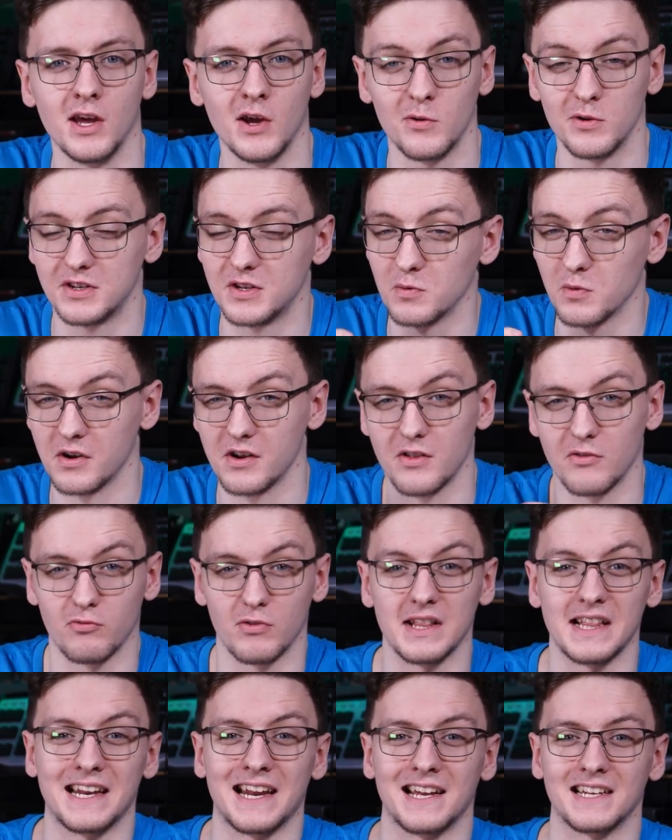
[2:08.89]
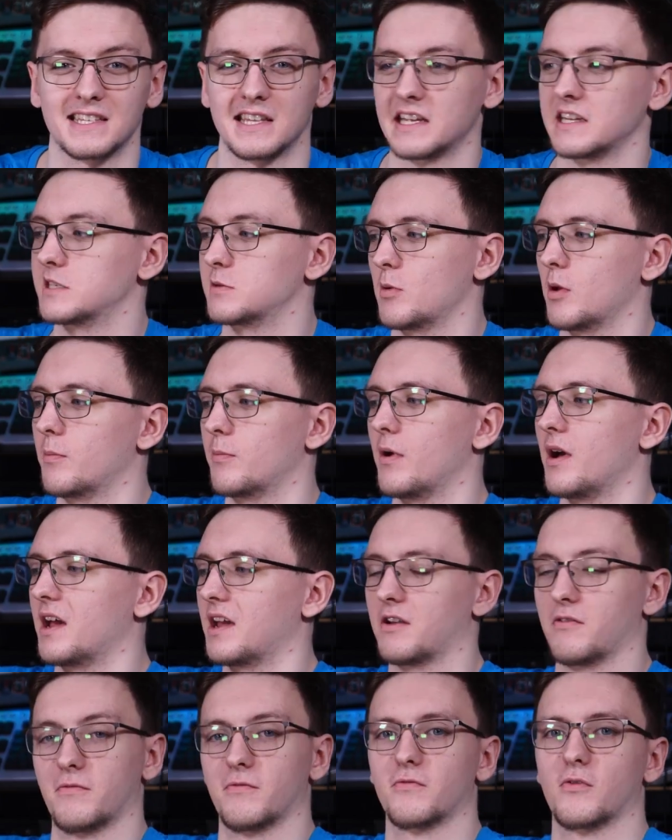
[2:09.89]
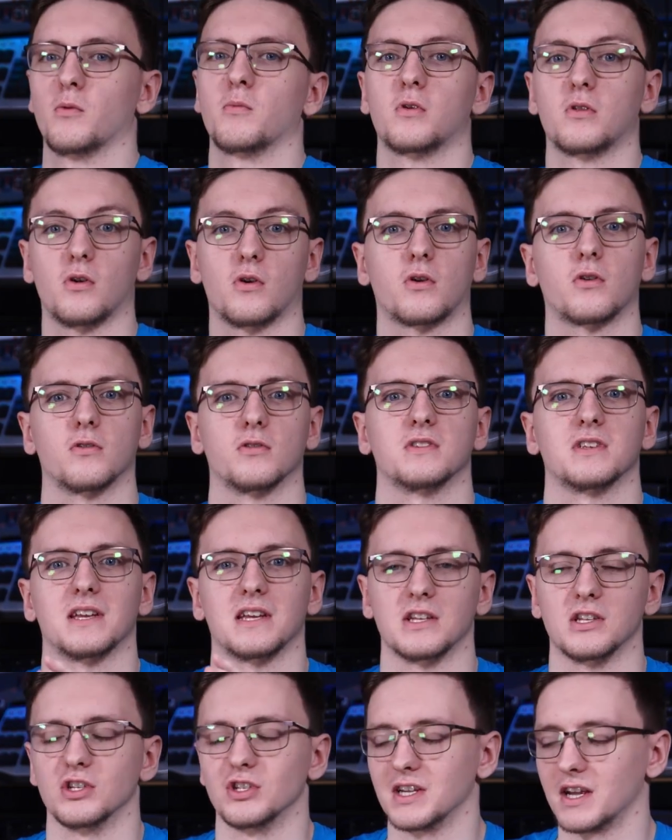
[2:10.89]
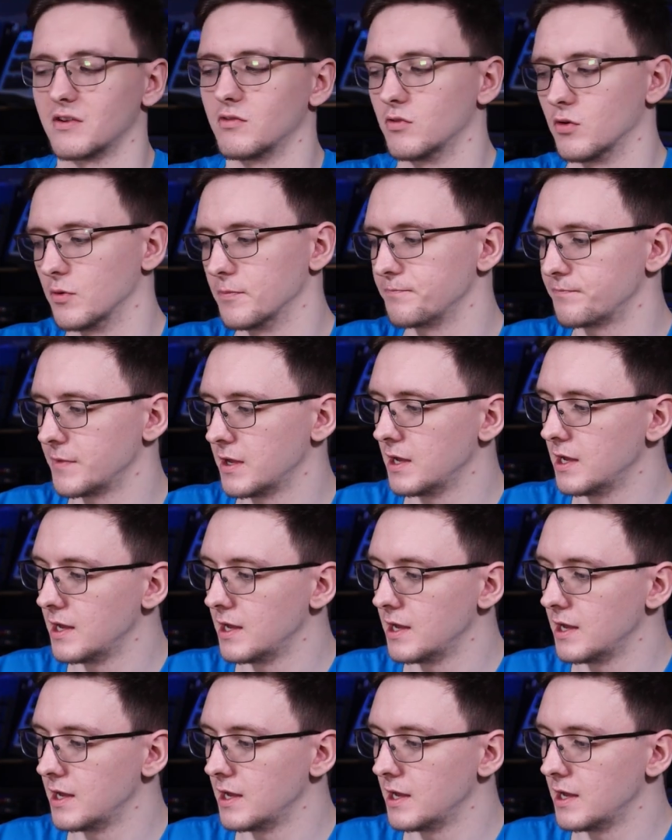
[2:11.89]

which is one of the really nice things about buying from clockers in general.